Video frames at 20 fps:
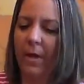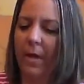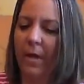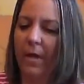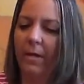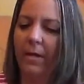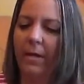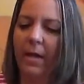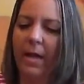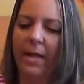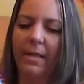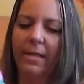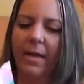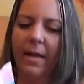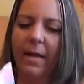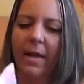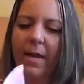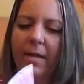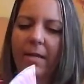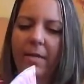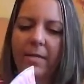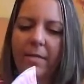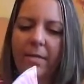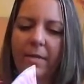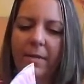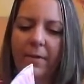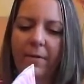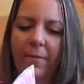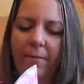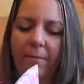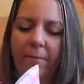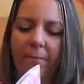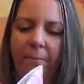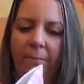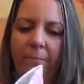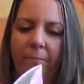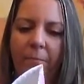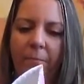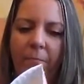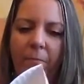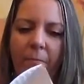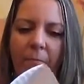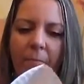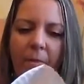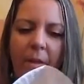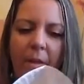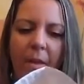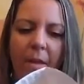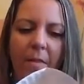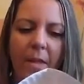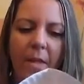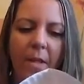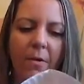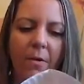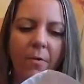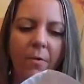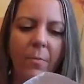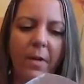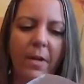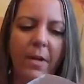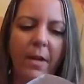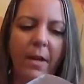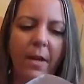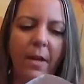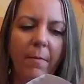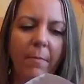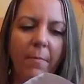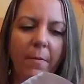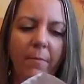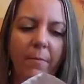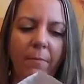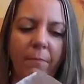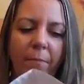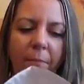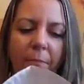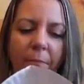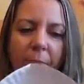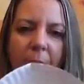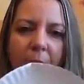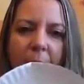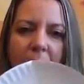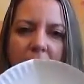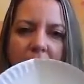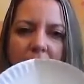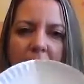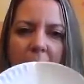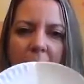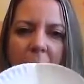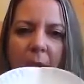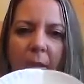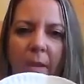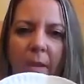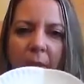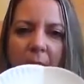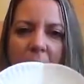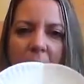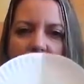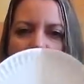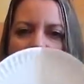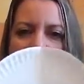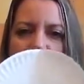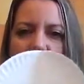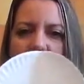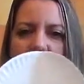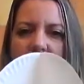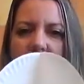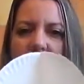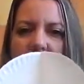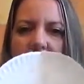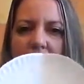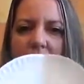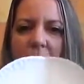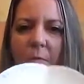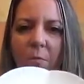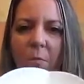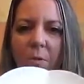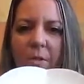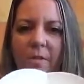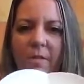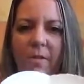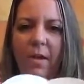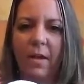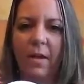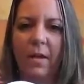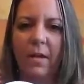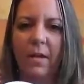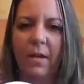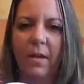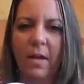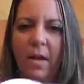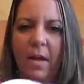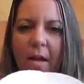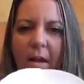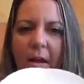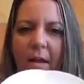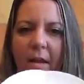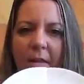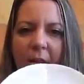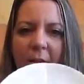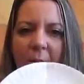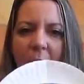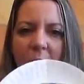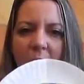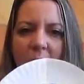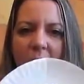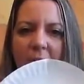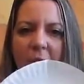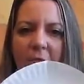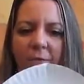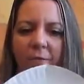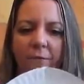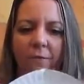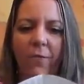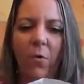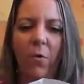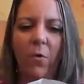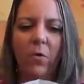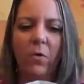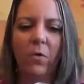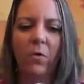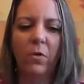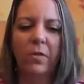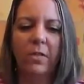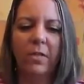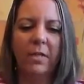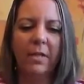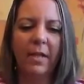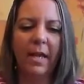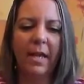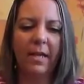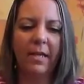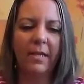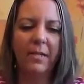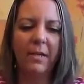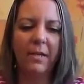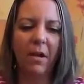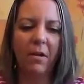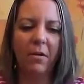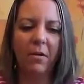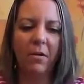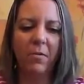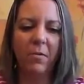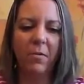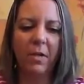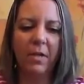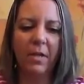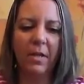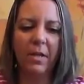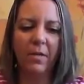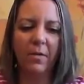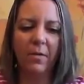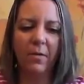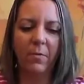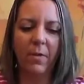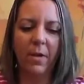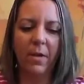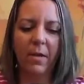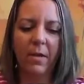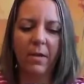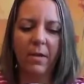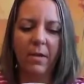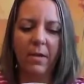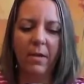okay, like that, and then open it up. You see the line on one side? And then I'm going to fold it like a taco on the other way